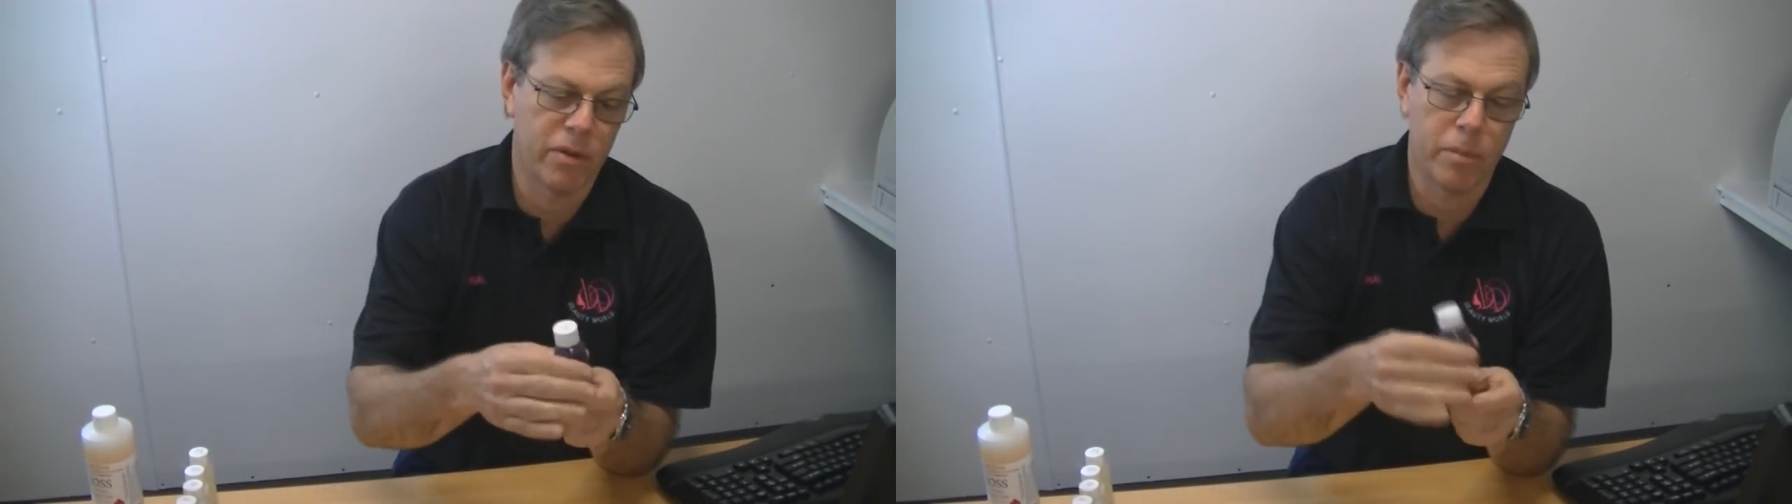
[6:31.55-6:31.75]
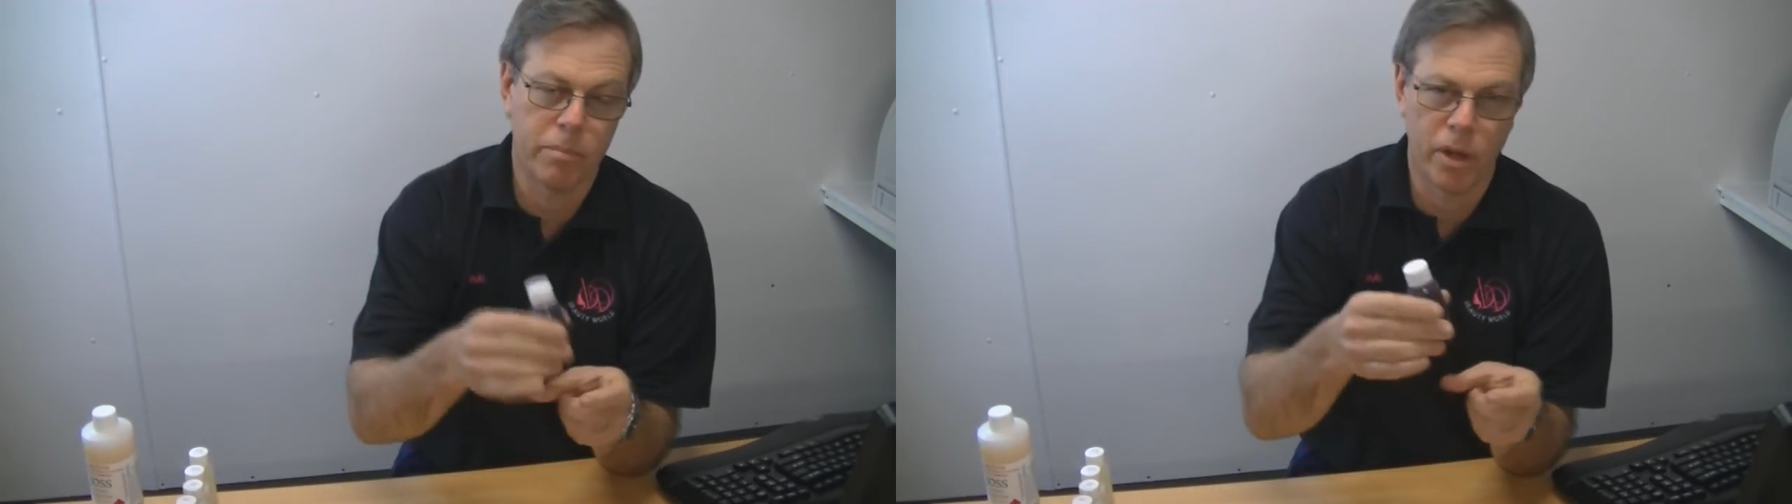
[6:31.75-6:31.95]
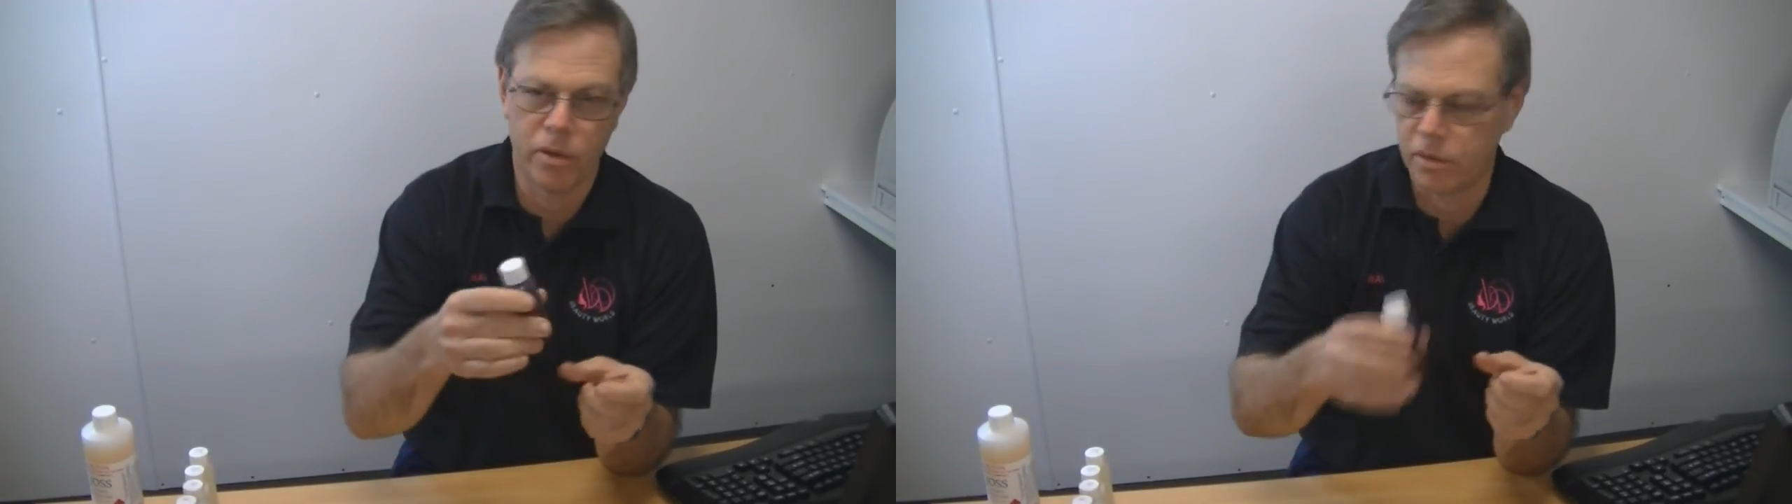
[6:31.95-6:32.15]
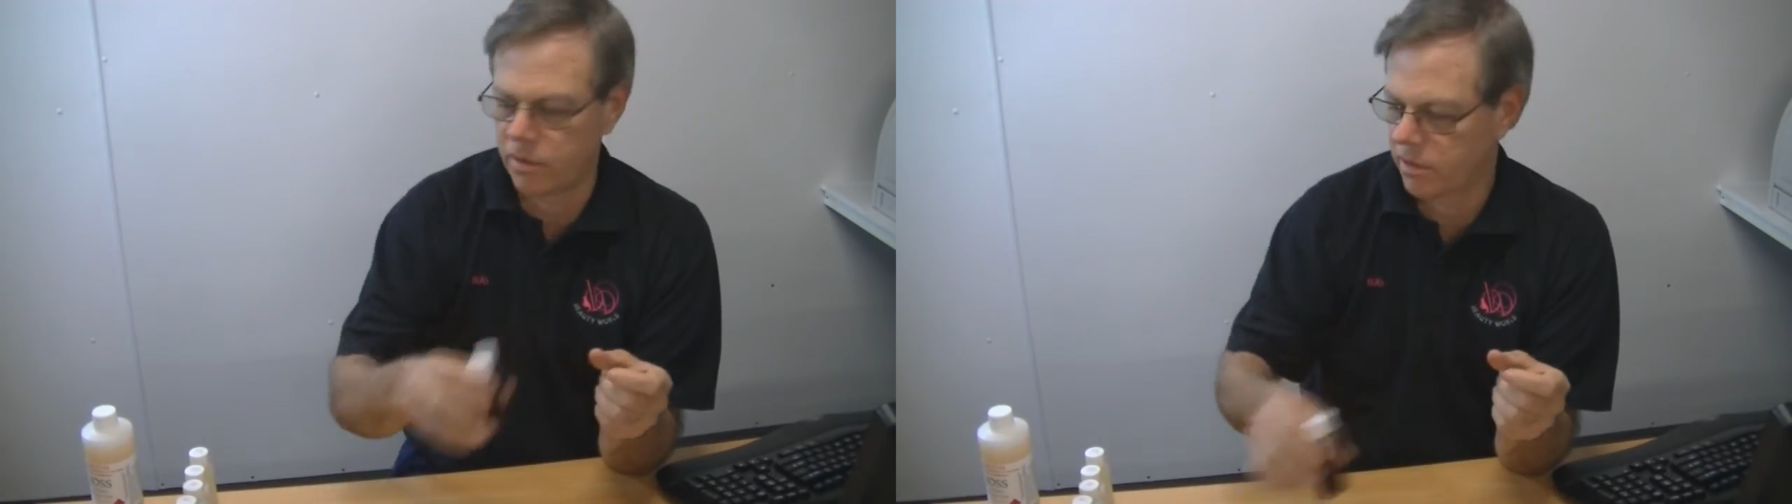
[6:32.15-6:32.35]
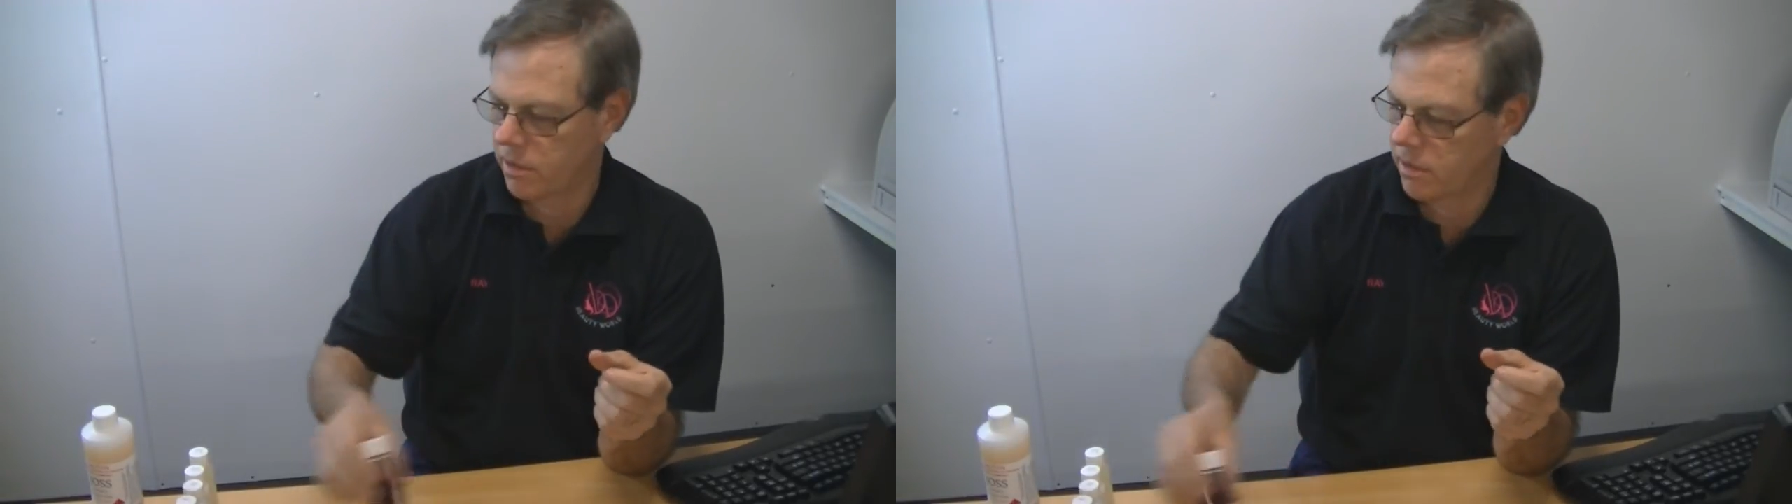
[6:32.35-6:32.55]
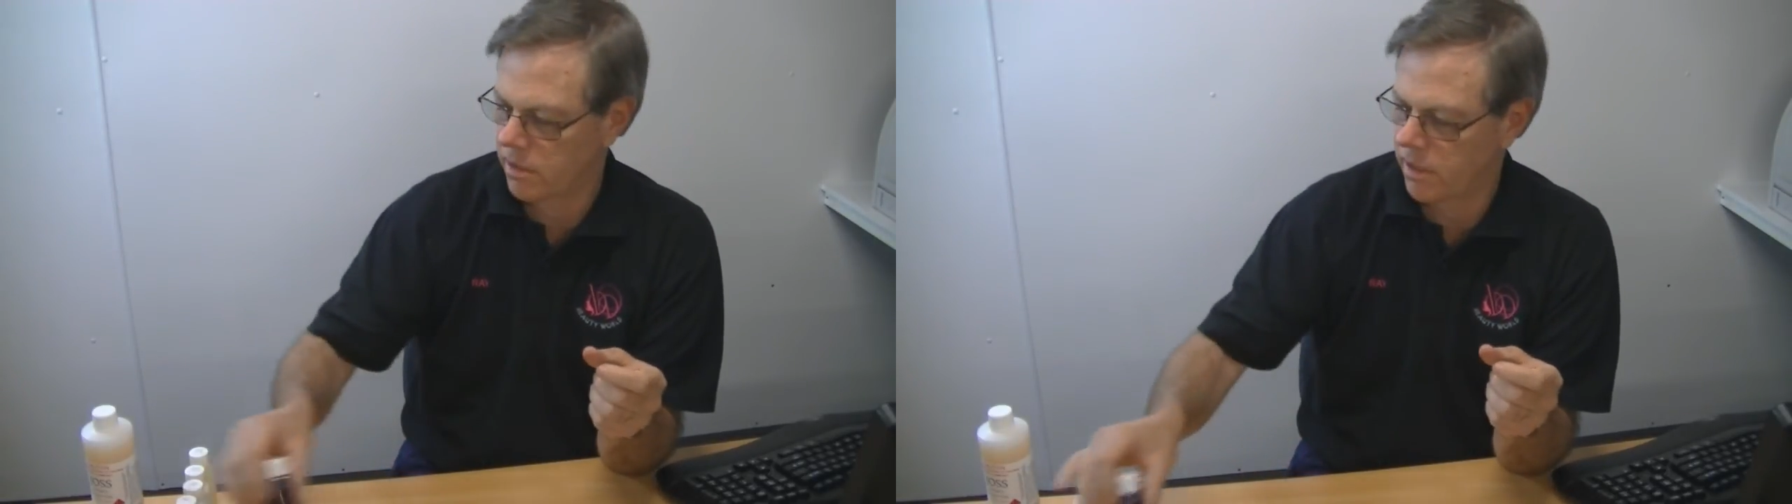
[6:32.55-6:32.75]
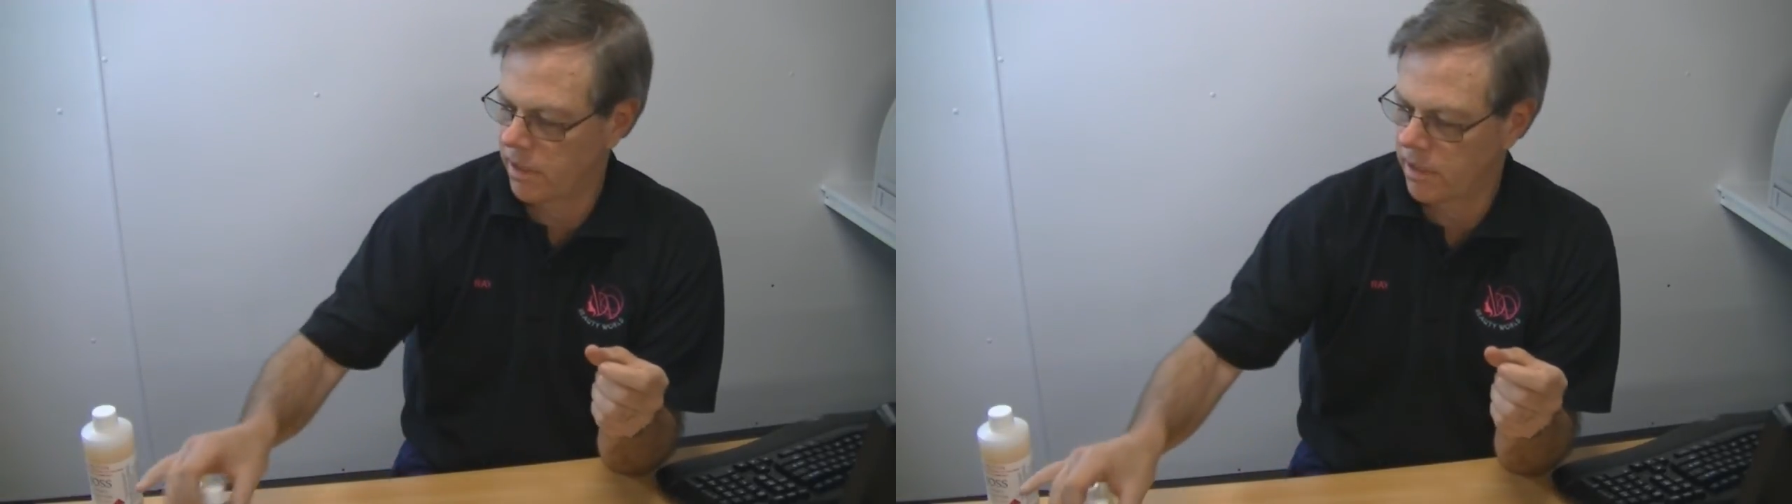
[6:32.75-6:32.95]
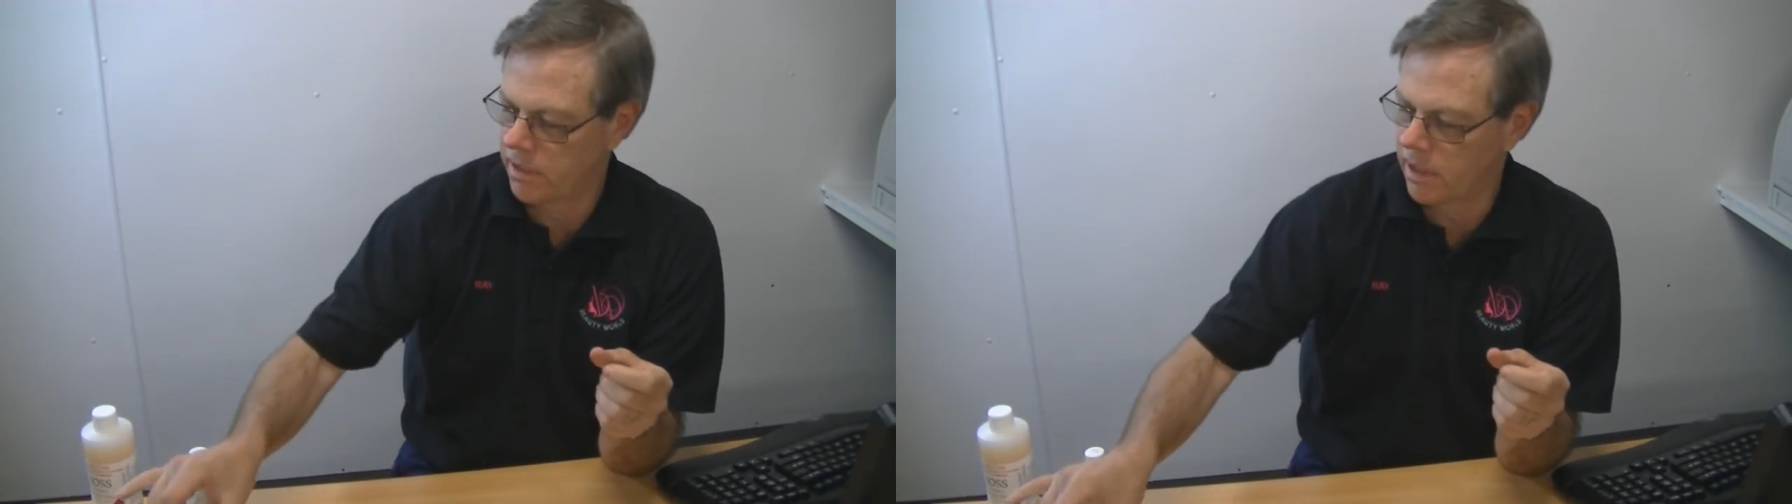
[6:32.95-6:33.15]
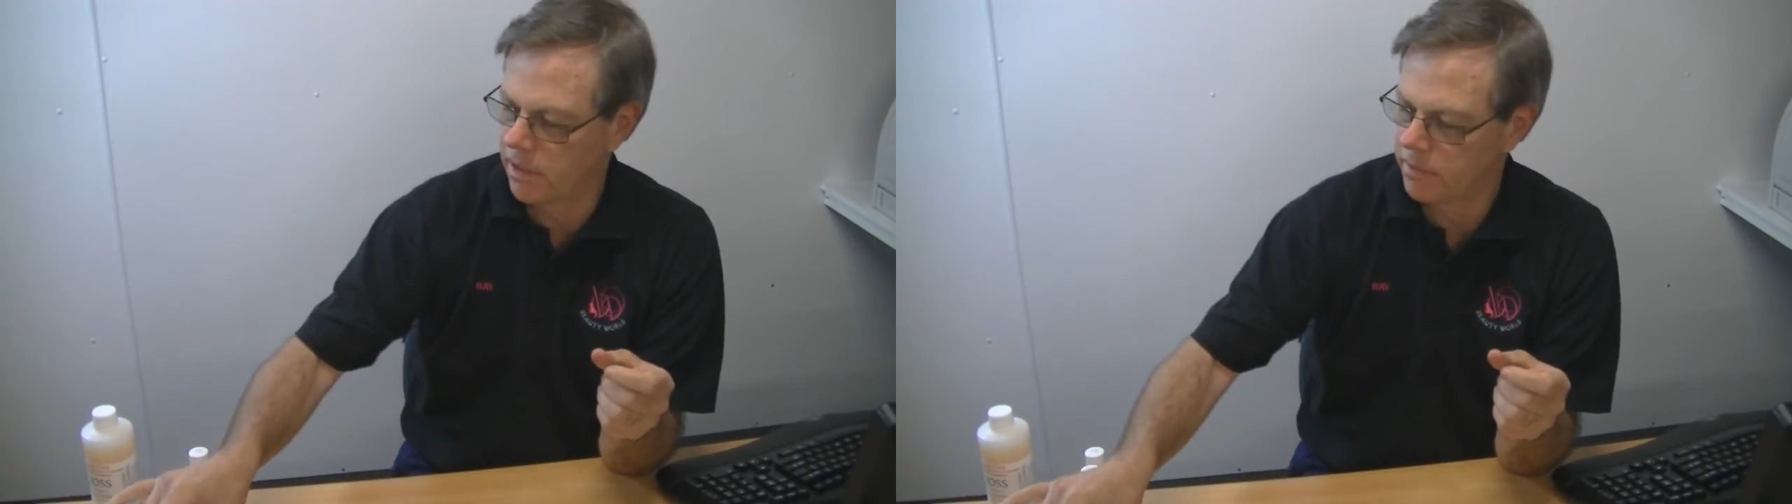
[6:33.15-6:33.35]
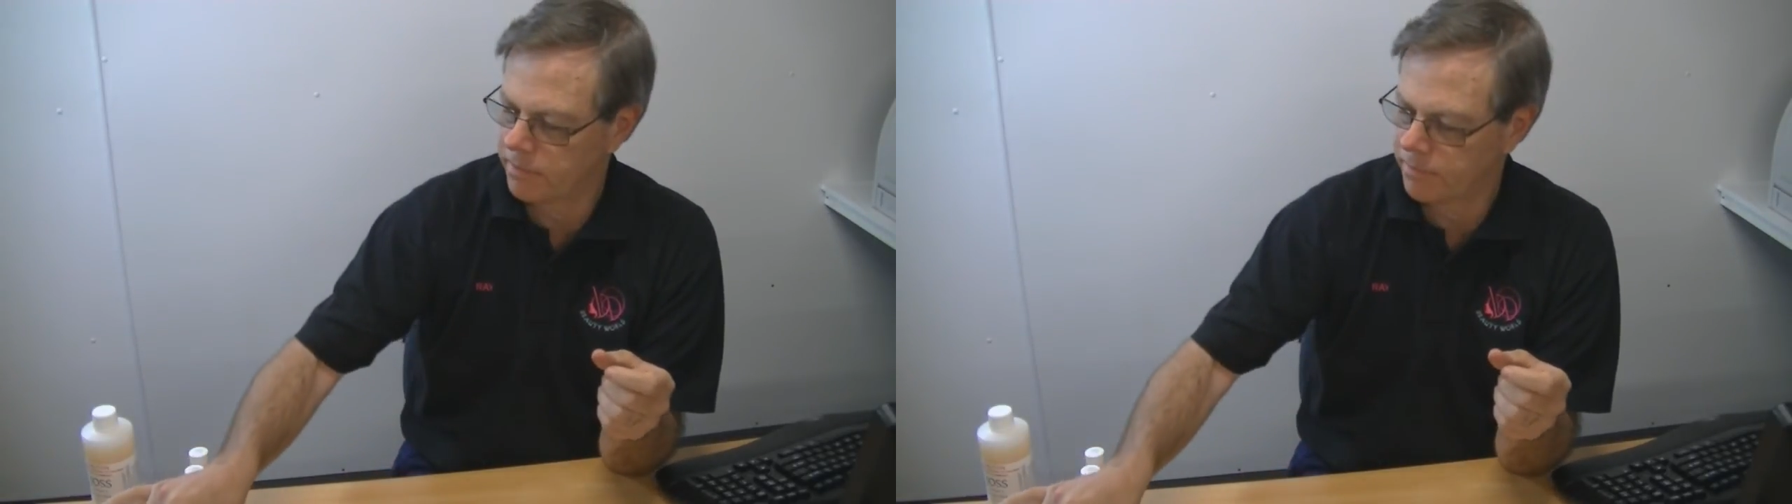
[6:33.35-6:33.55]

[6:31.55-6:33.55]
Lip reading: very potent tint.